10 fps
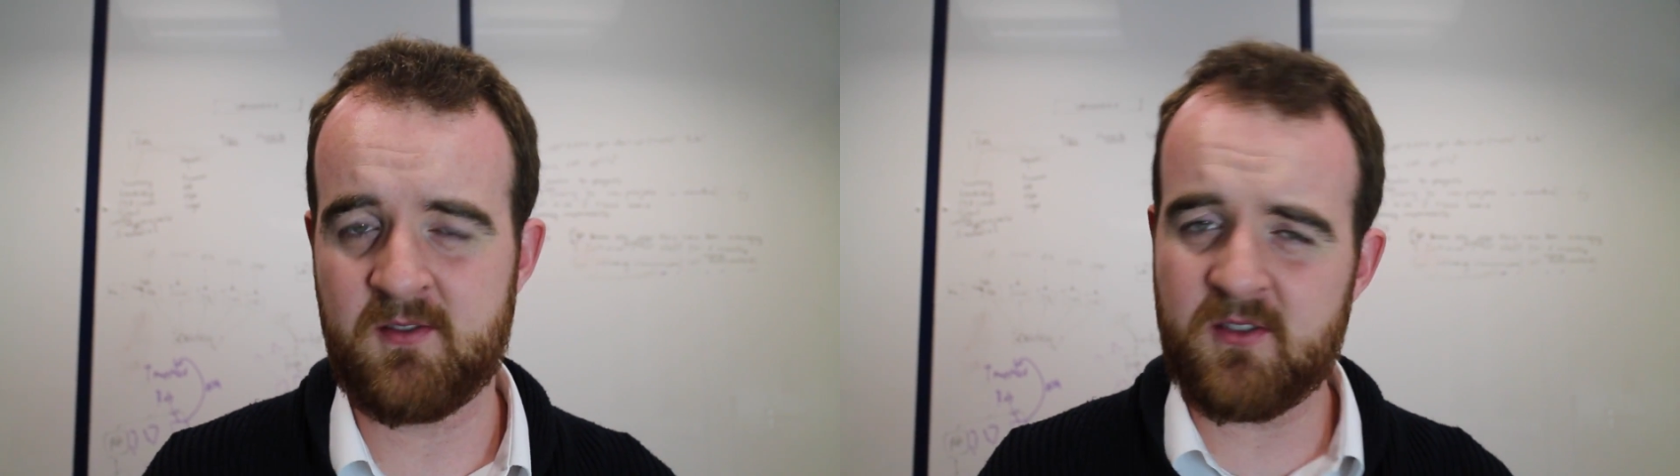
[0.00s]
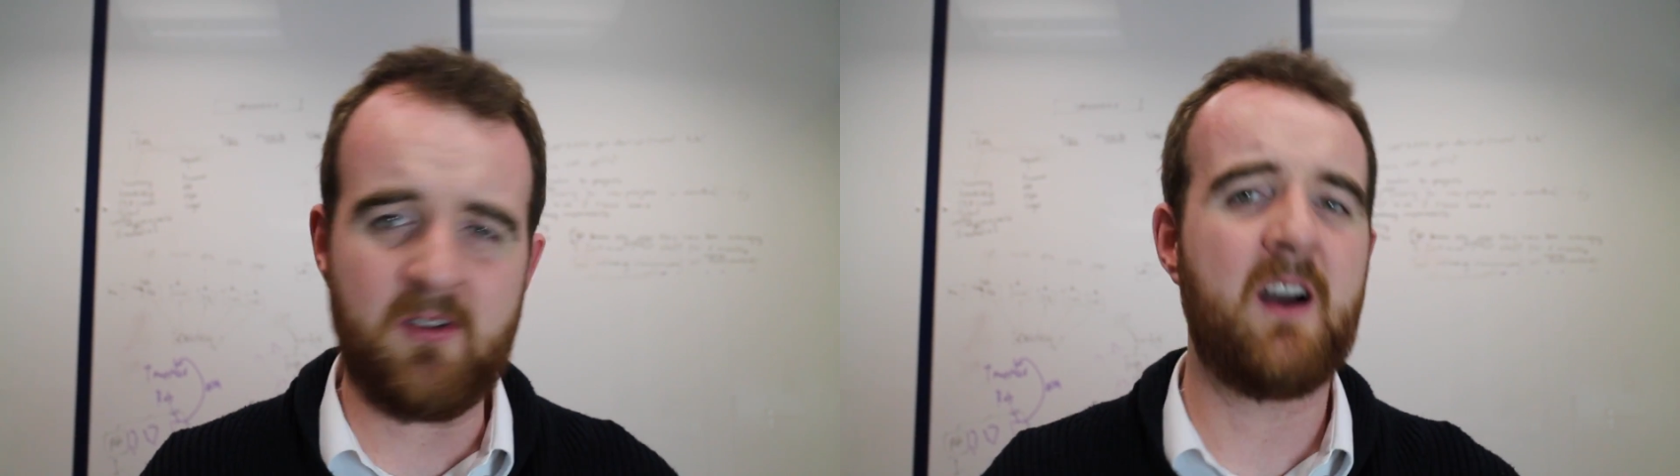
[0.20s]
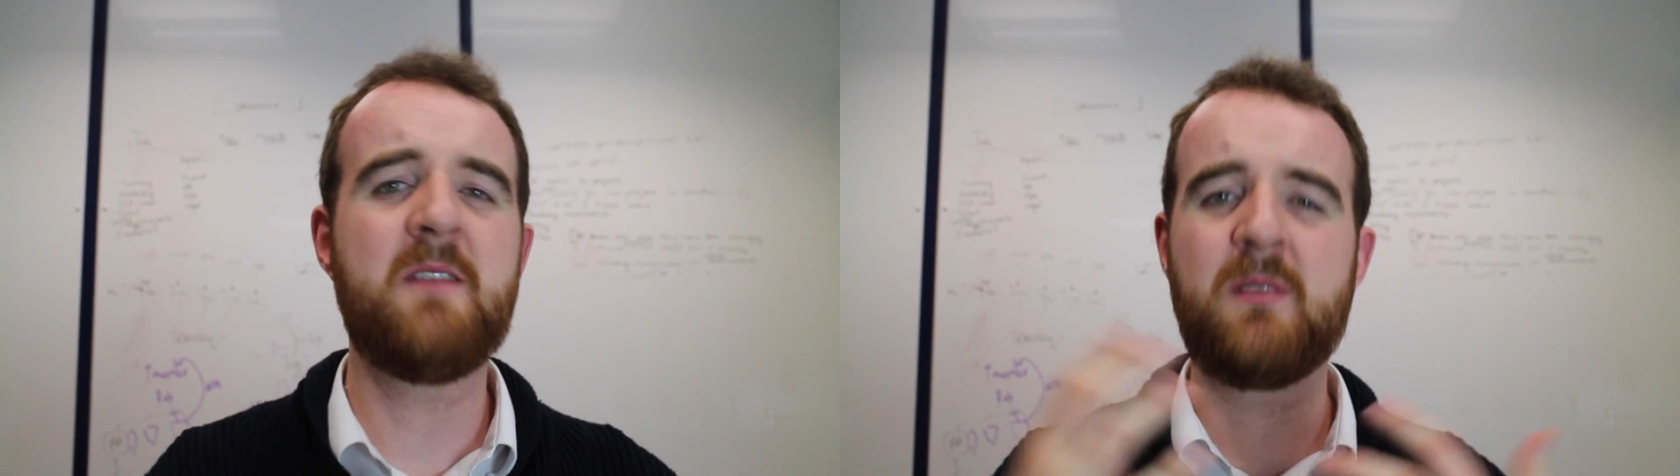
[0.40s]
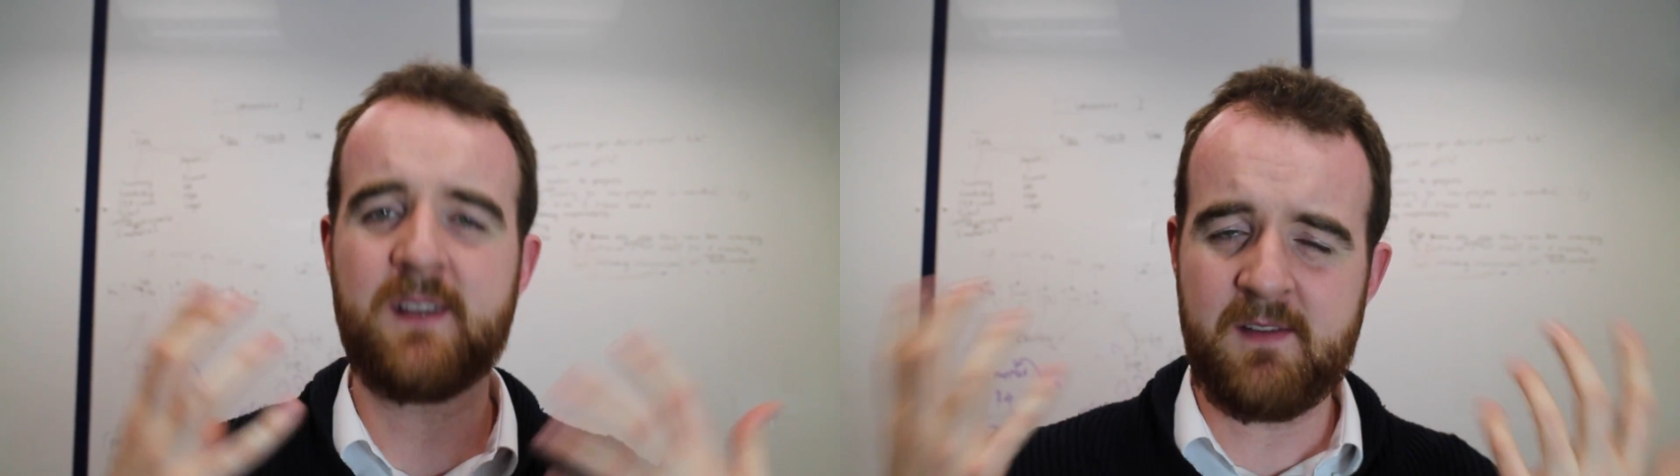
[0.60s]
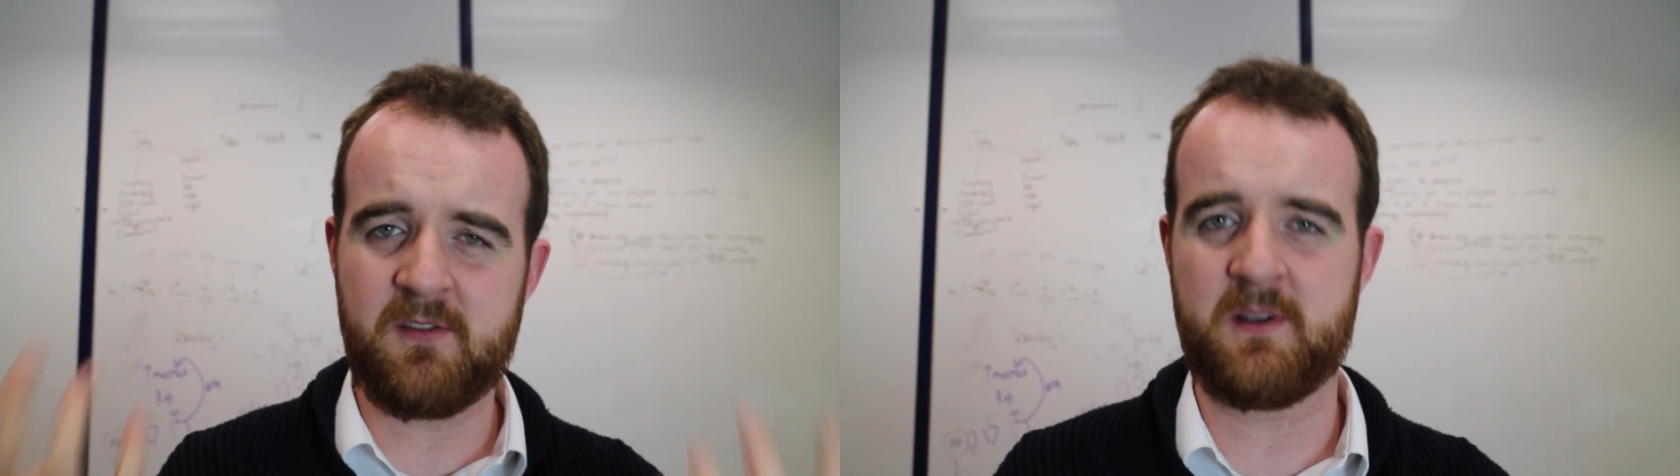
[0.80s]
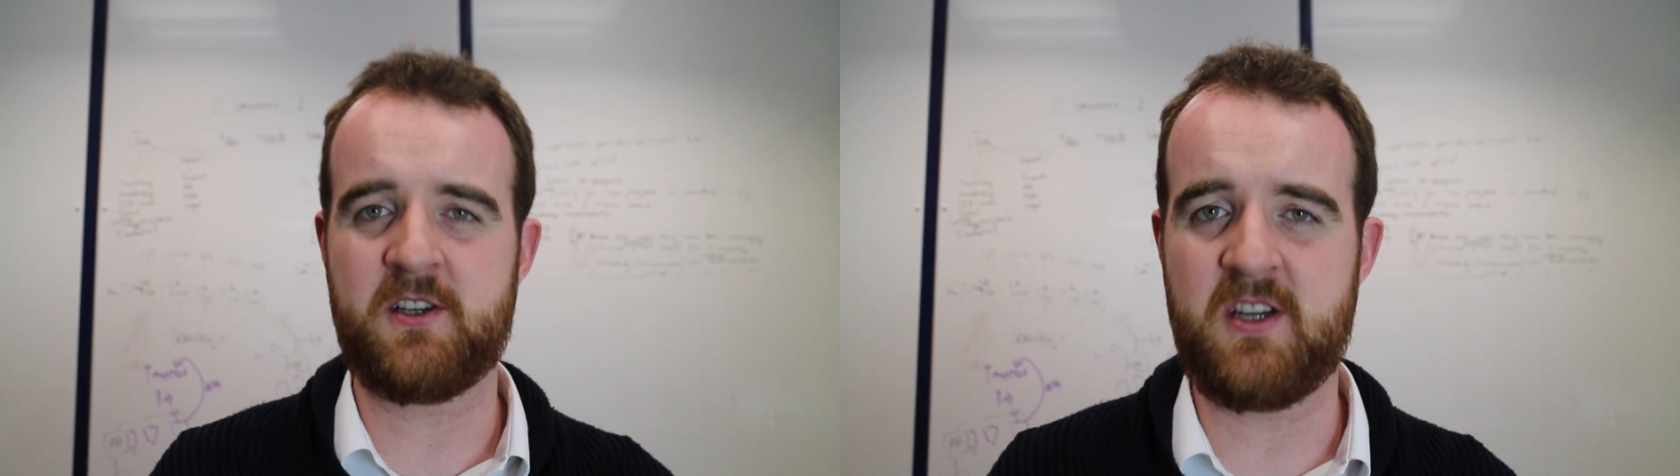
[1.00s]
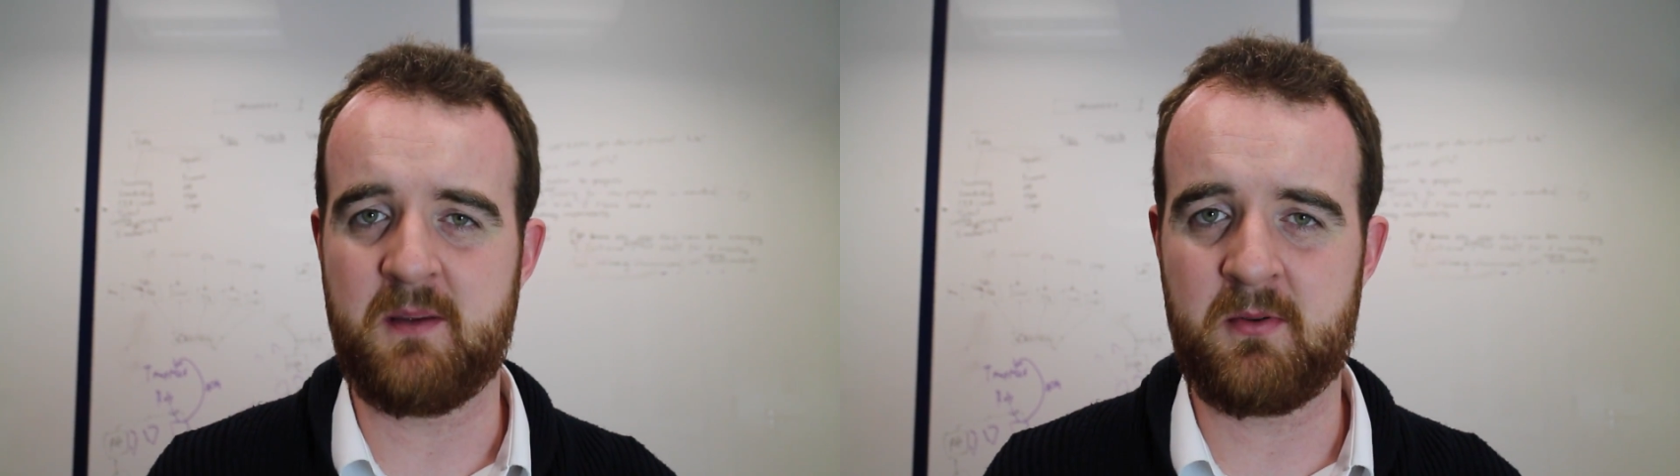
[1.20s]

so they're unbelievably cheap.